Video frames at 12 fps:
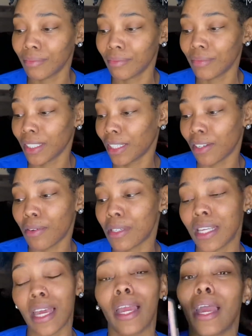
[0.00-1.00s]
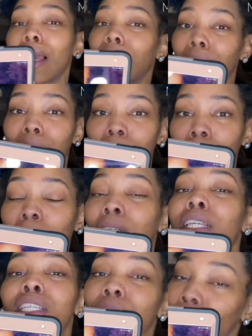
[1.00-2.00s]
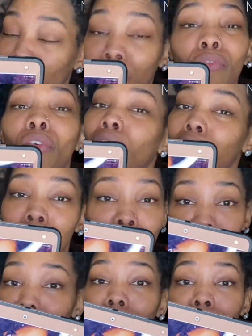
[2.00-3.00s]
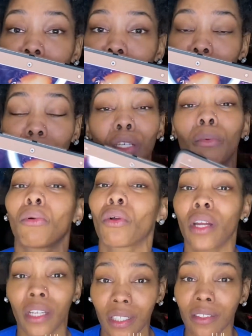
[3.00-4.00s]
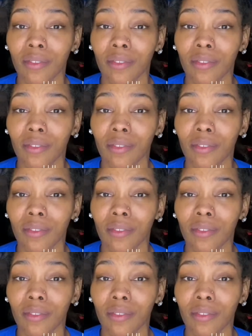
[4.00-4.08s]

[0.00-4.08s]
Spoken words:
It don't say a.m., but it's 1:42 in the morning.